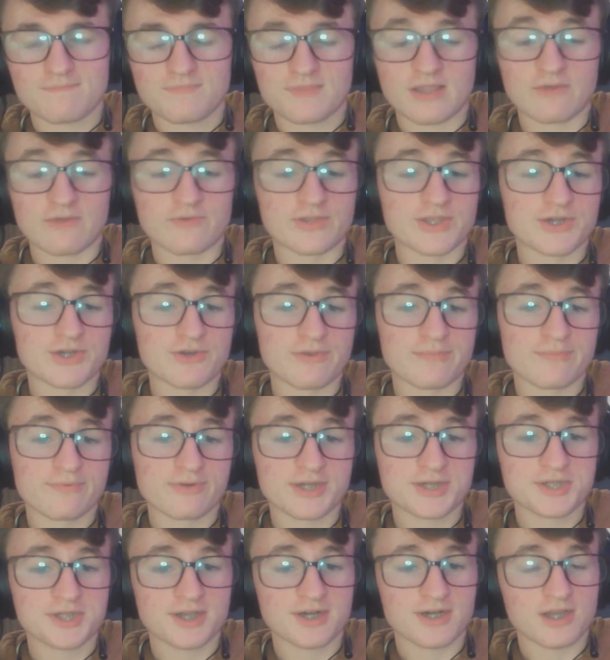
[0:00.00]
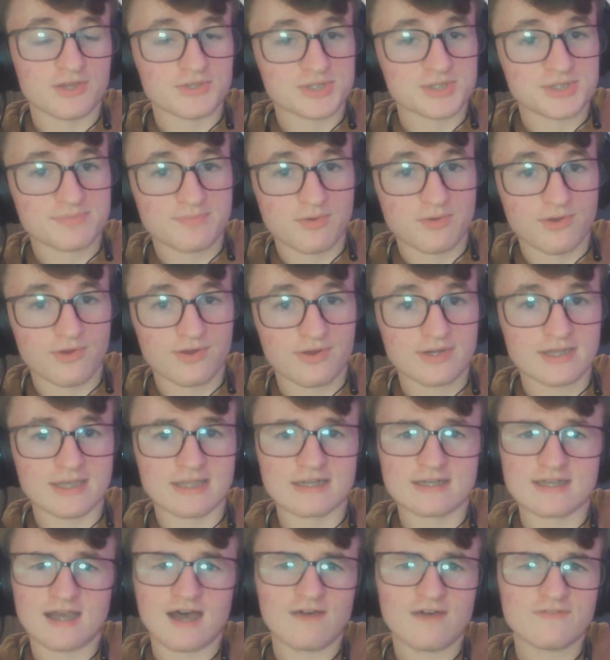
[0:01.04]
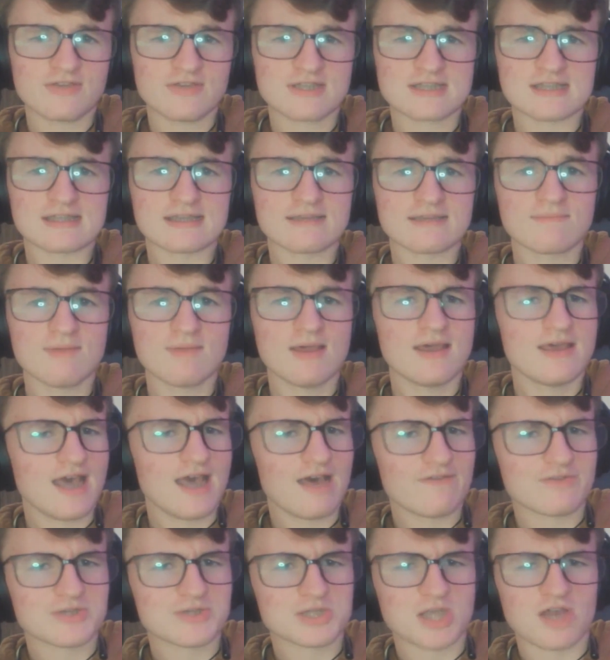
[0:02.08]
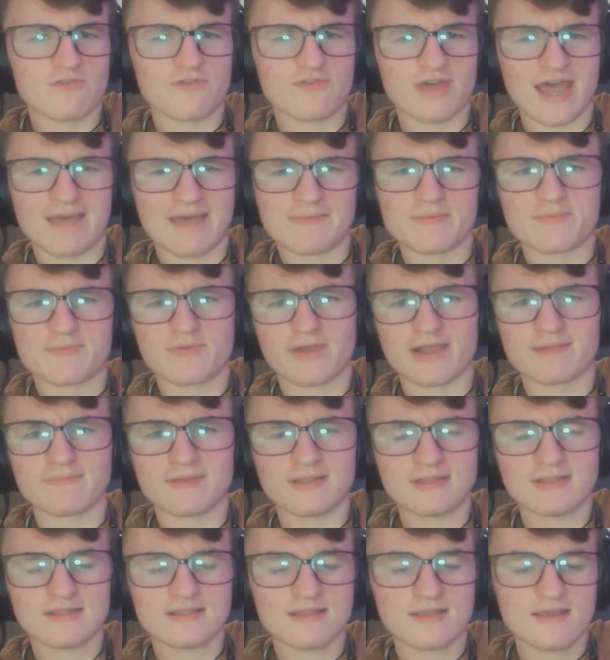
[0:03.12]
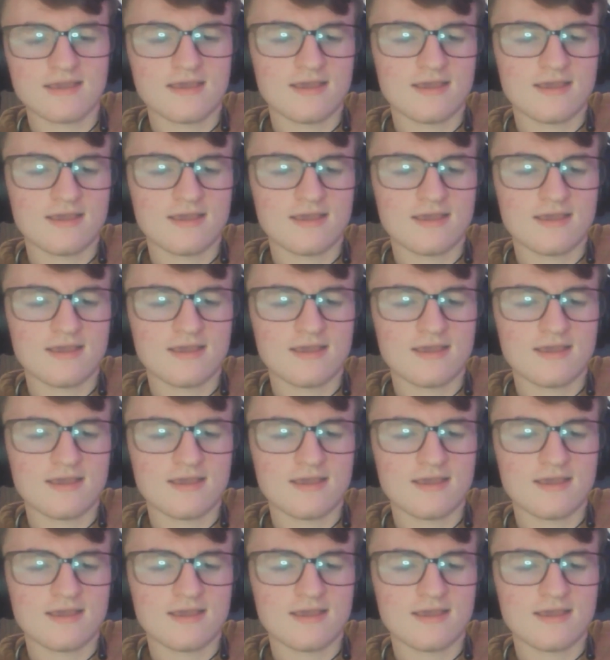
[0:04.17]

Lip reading: I really do appreciate all the support, and obviously, have yourself a happy Pride Month,